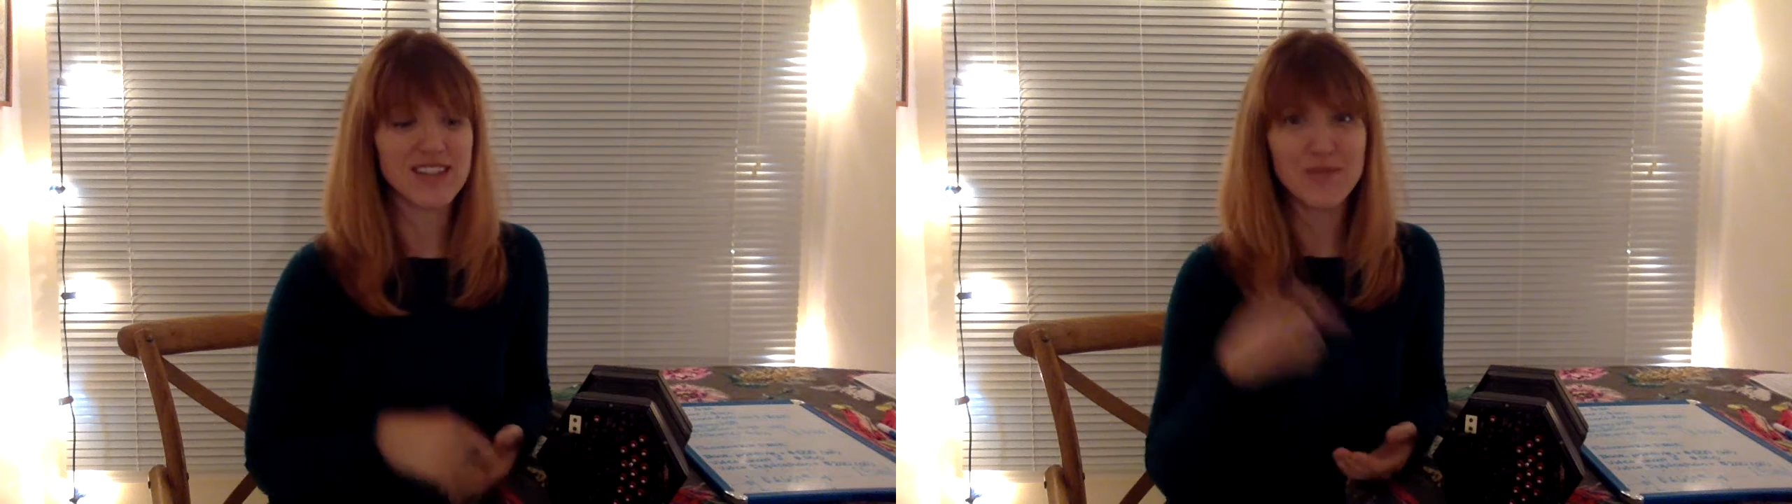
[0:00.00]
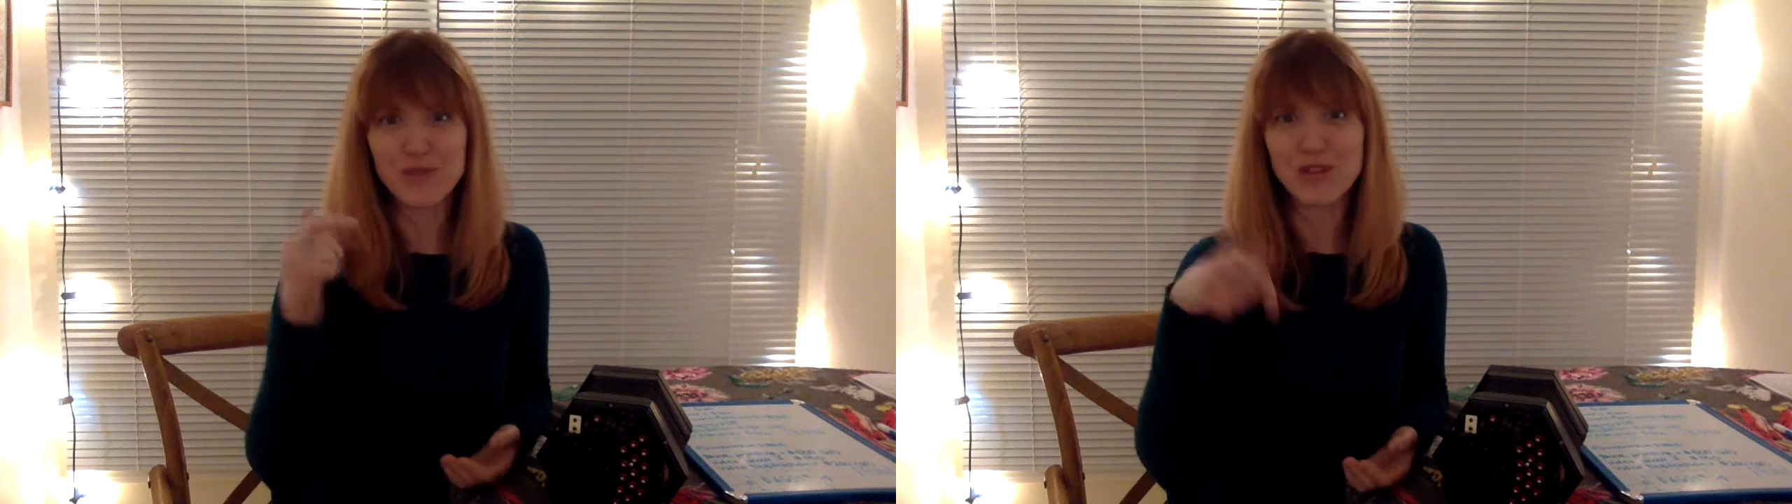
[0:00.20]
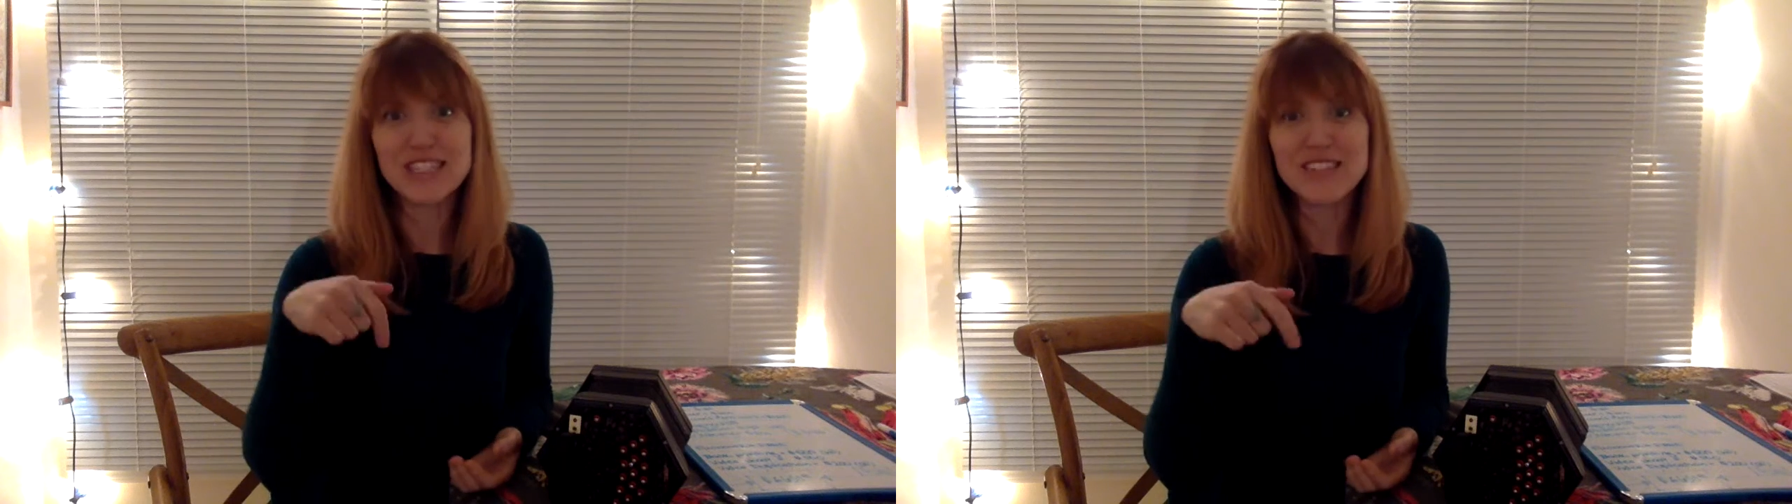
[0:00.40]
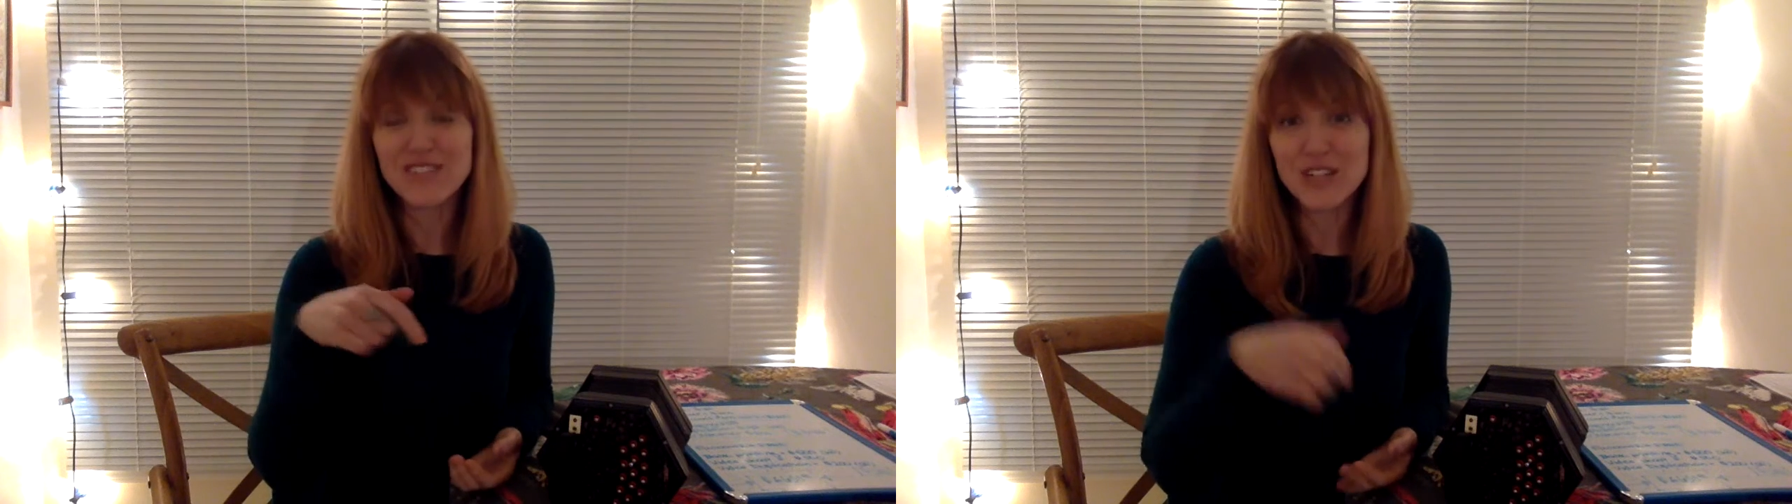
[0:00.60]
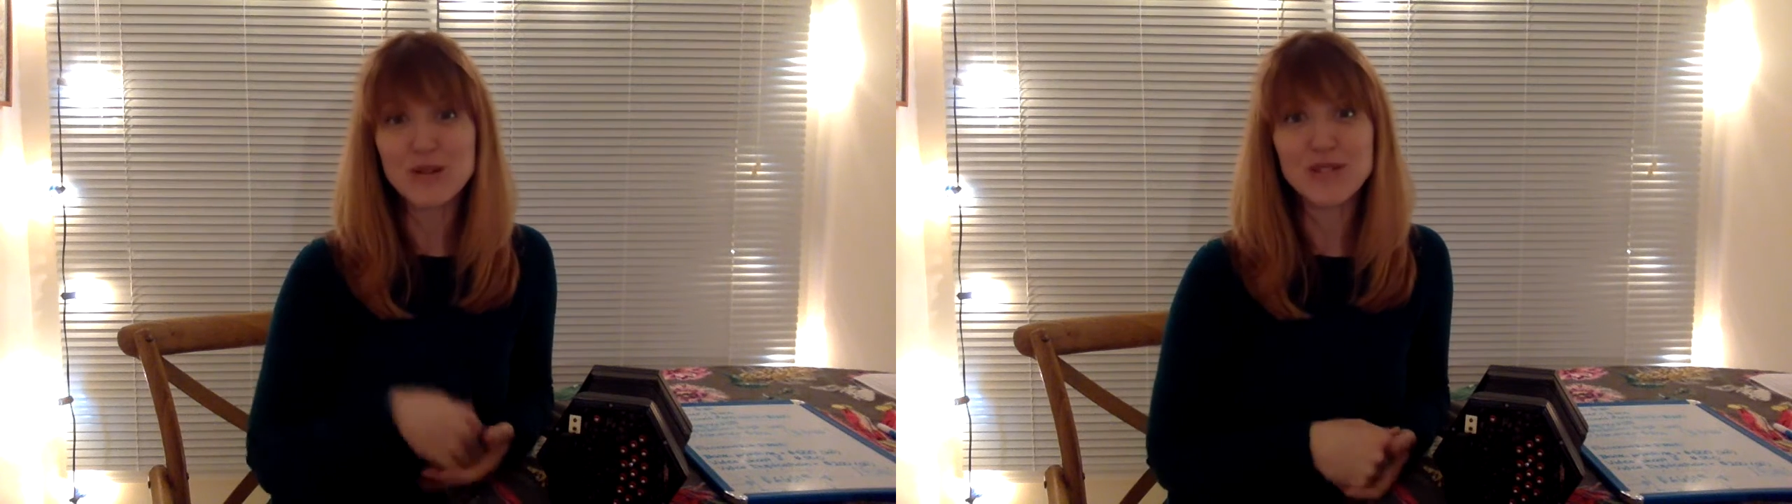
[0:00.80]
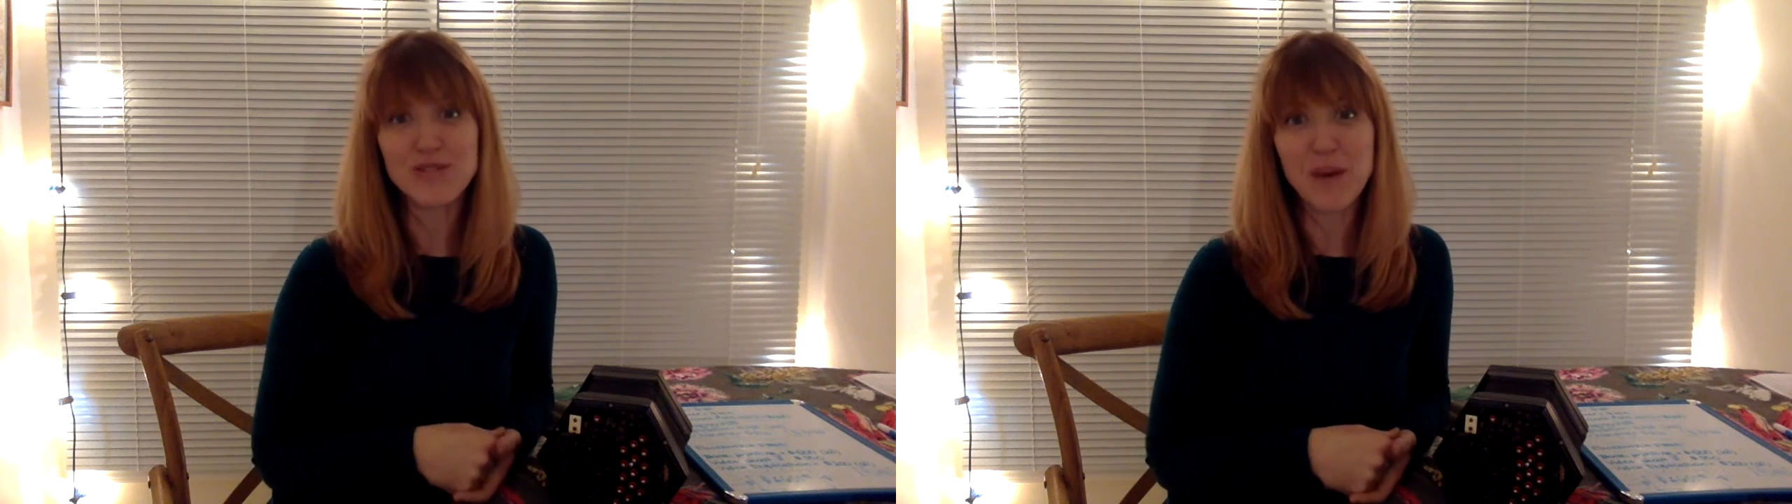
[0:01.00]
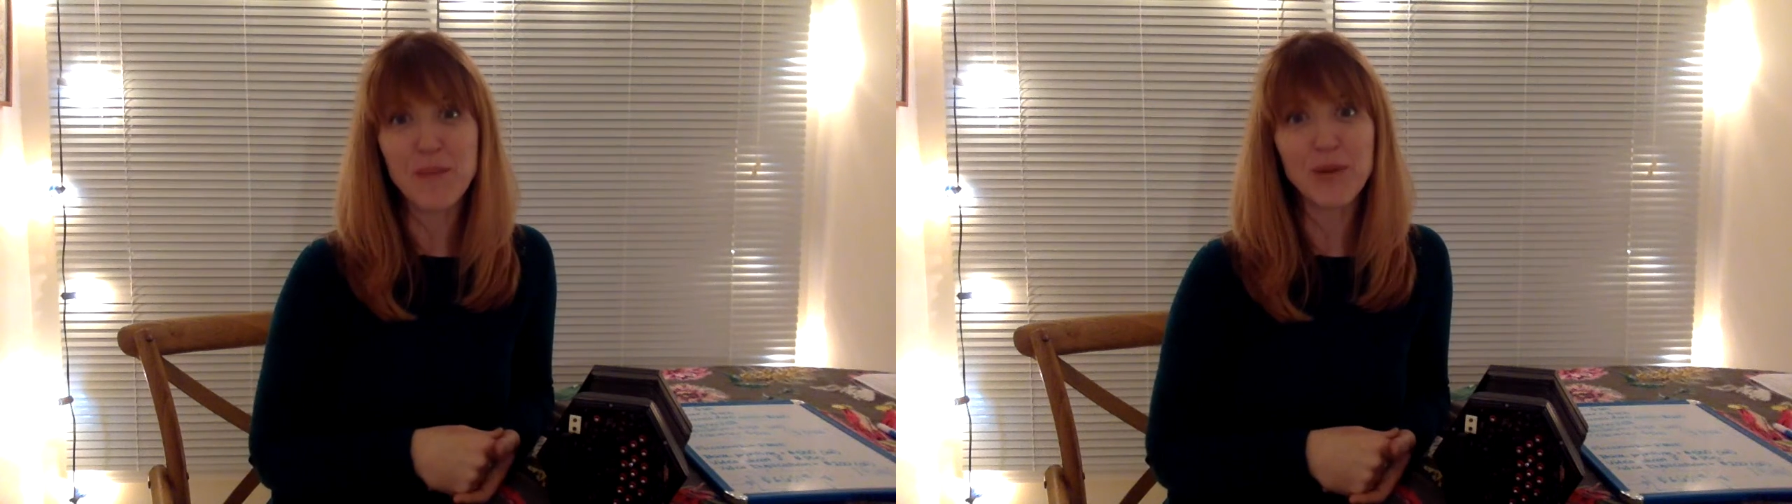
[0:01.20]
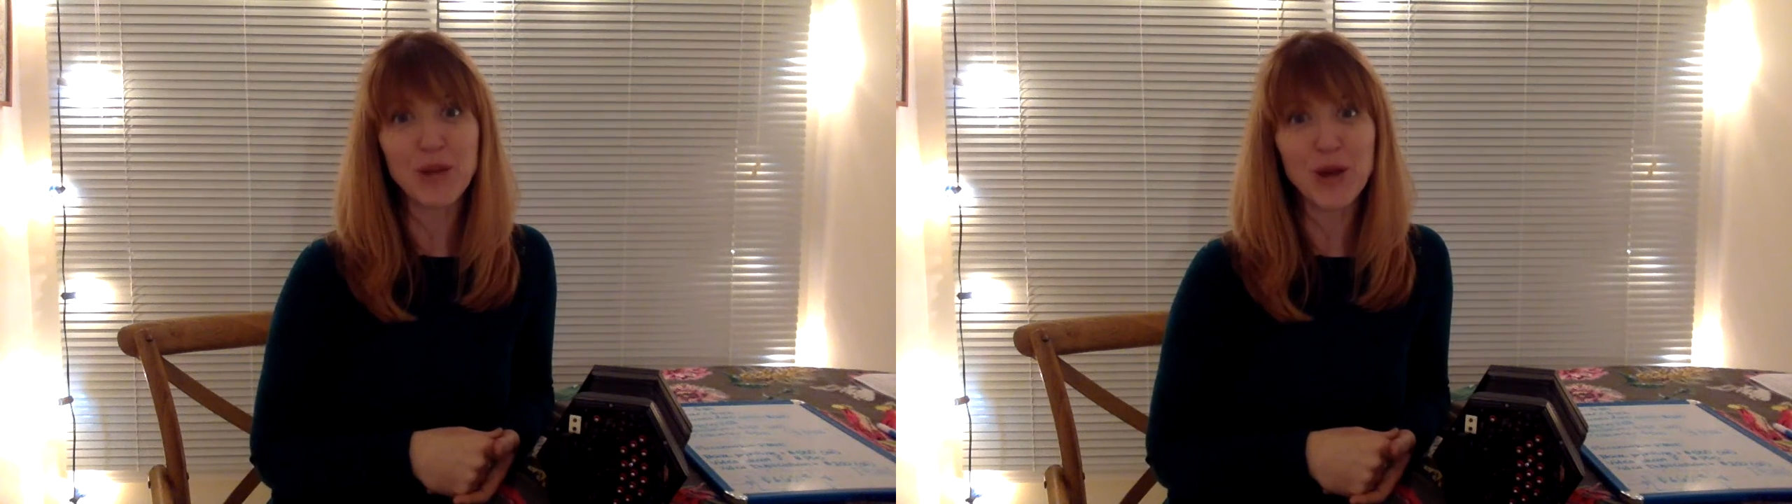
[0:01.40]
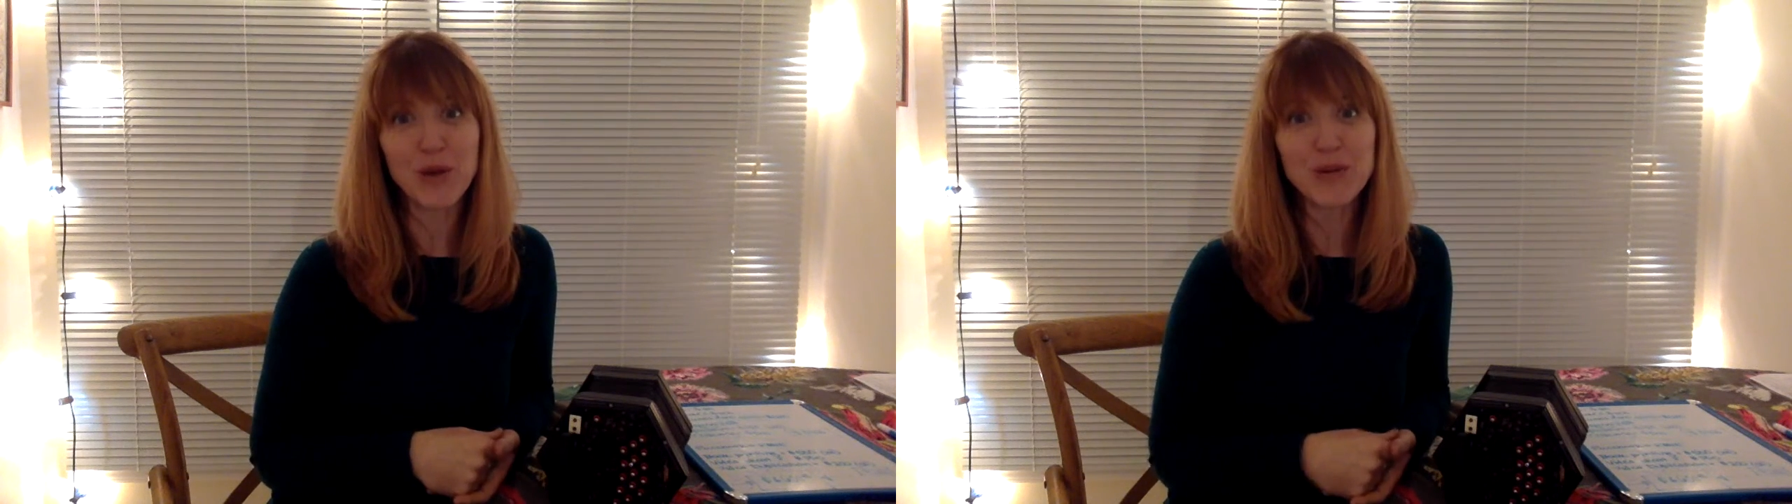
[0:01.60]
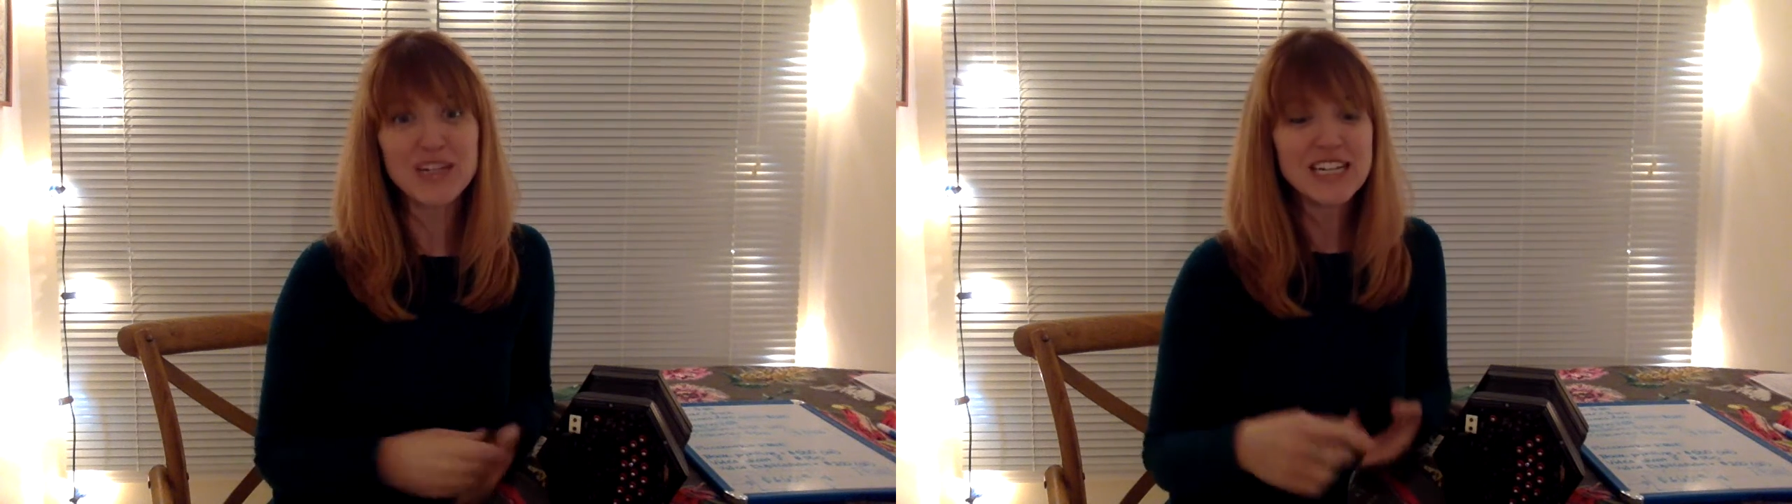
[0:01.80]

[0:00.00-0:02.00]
And you can see videos of them below.